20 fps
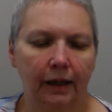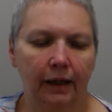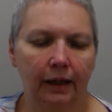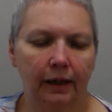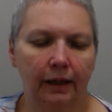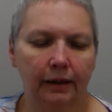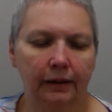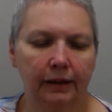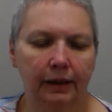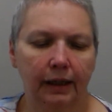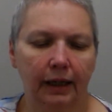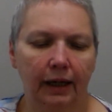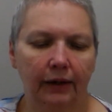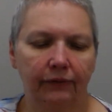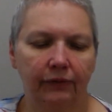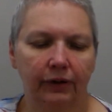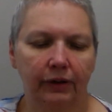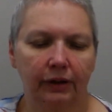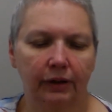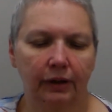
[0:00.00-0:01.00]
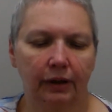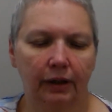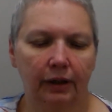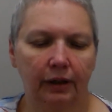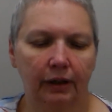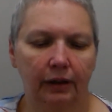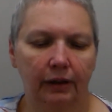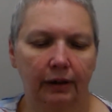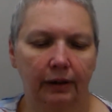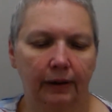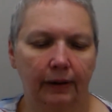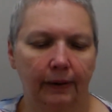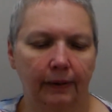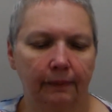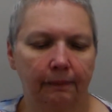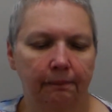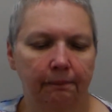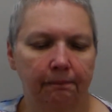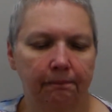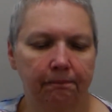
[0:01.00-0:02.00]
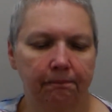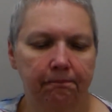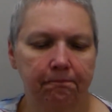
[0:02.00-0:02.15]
And they have a